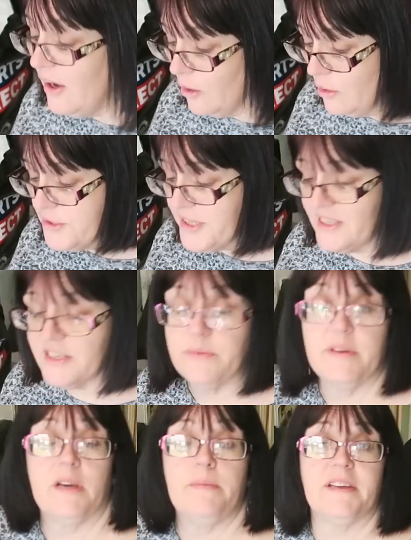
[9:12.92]
Also last
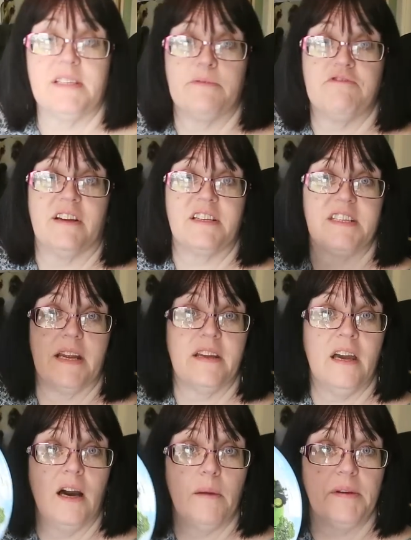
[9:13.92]
week I picked up a Tractor Ted
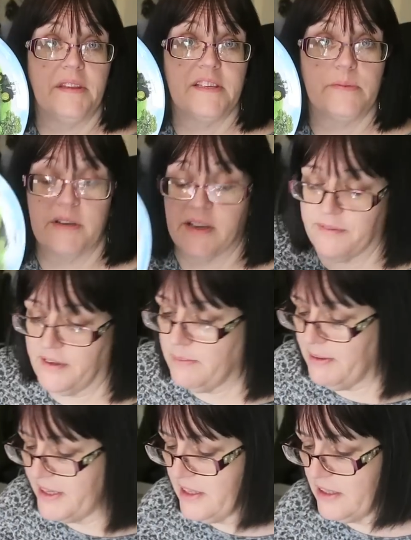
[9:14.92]
cup and this week I found the
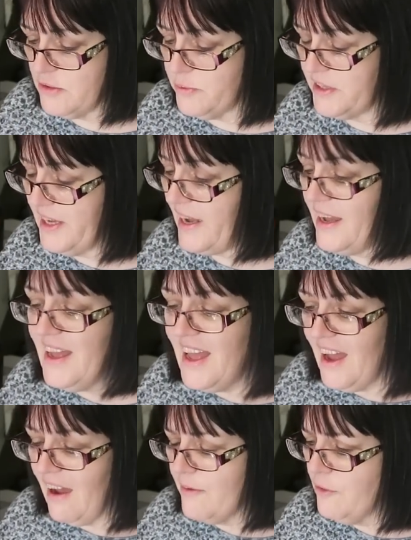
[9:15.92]
plate that goes with that.
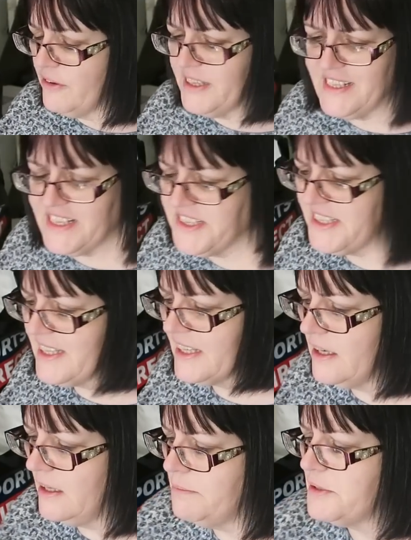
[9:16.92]
I've already listed the
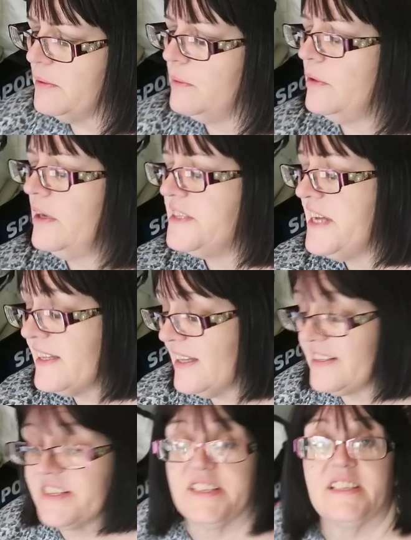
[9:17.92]
cup, so I will take
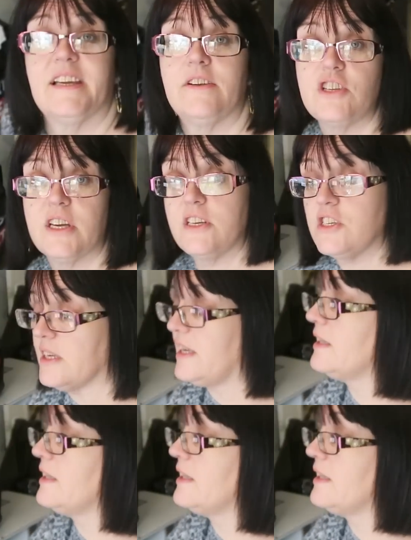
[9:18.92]
that listing down, change it and